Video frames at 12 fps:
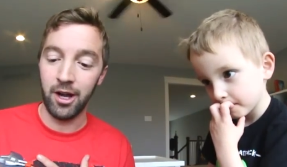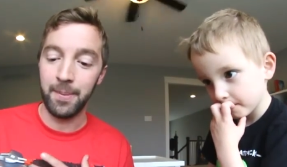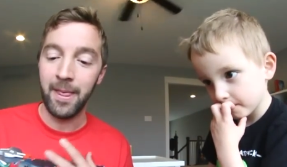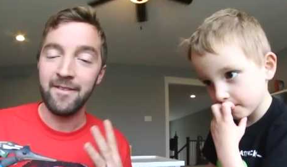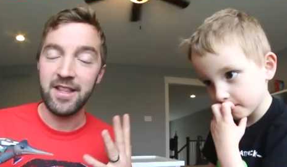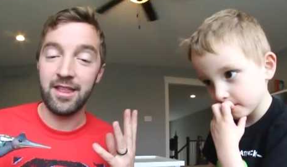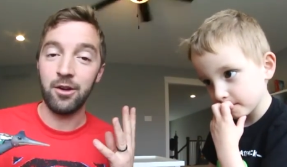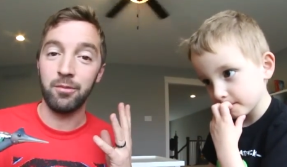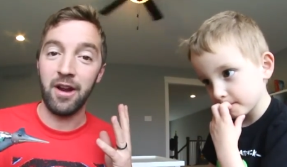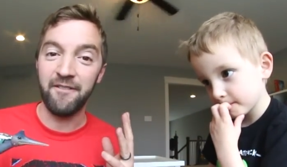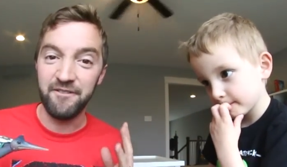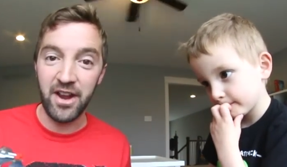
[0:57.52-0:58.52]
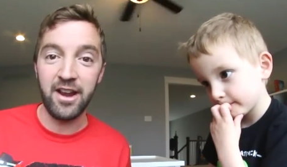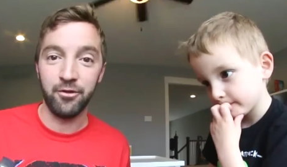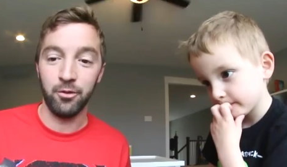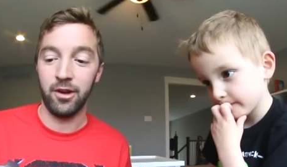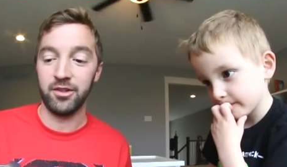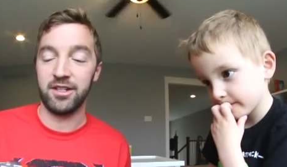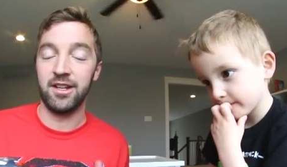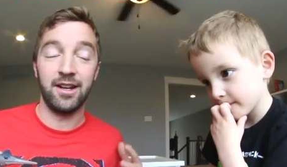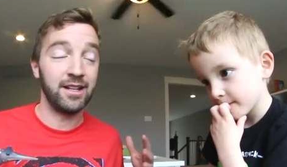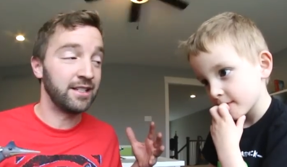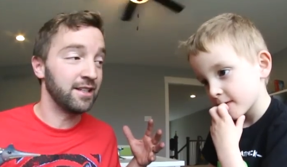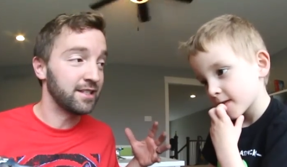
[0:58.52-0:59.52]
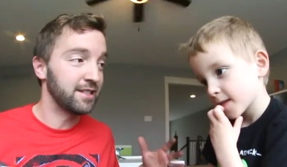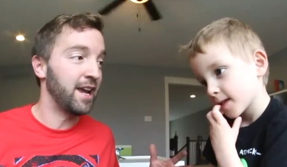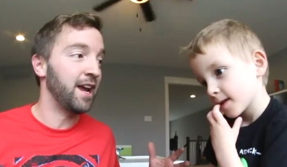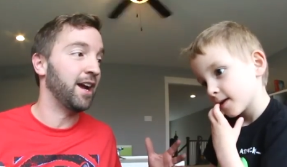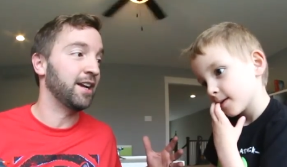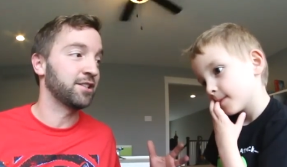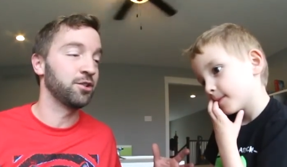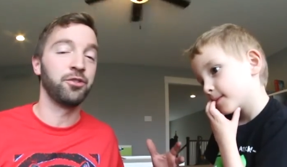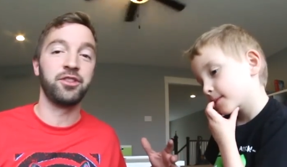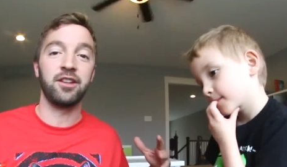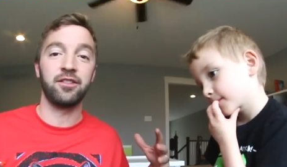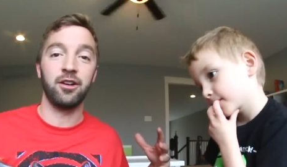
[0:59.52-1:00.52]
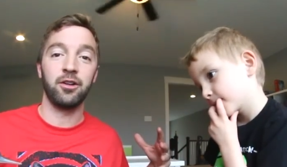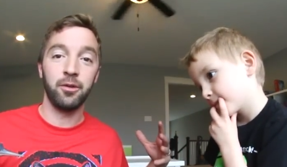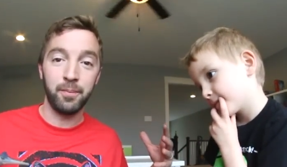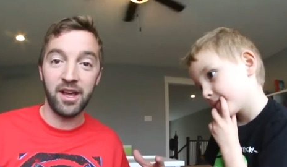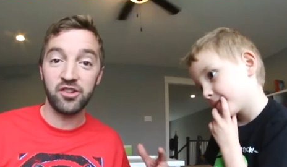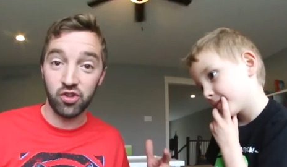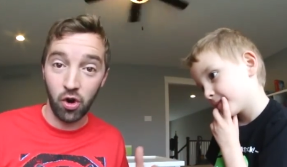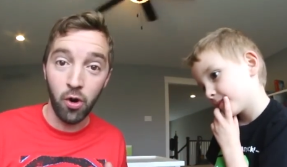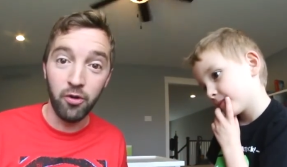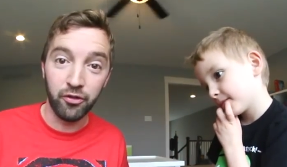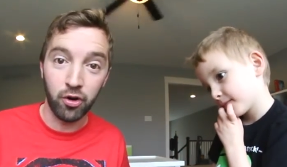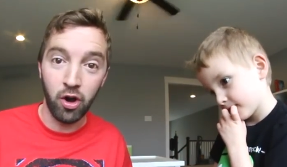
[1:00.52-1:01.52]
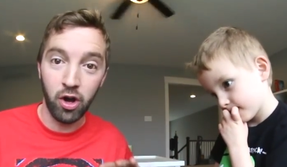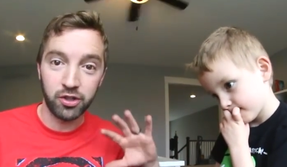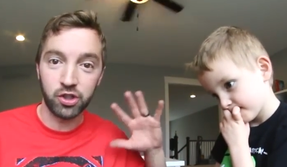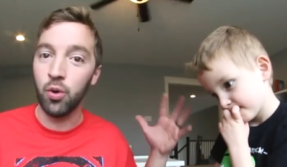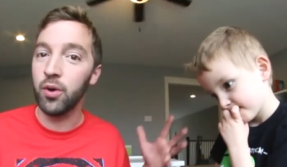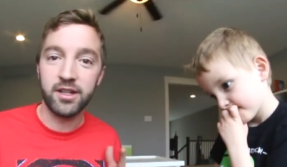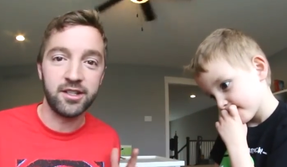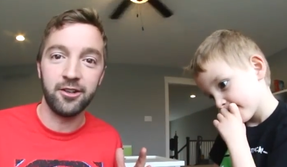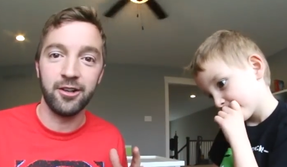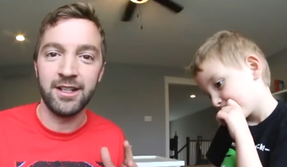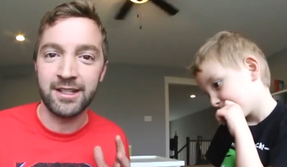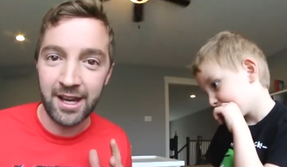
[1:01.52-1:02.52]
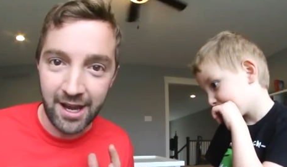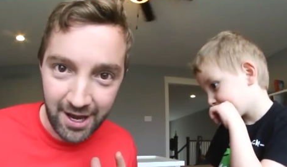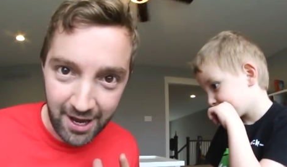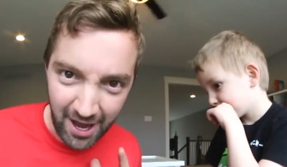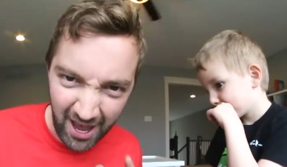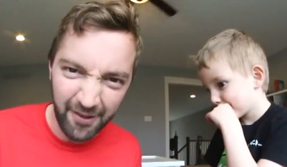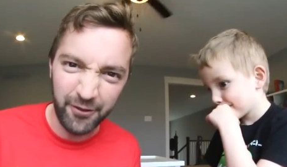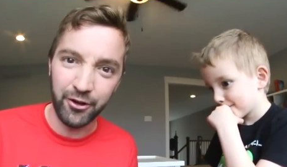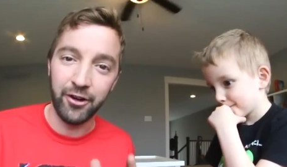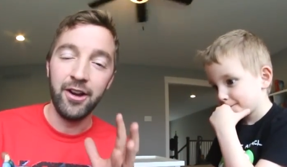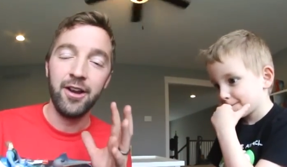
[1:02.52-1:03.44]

Speaker 1: up, and they were my favorite when I was a kid. To this day, I still think they are the best overall toy series ever.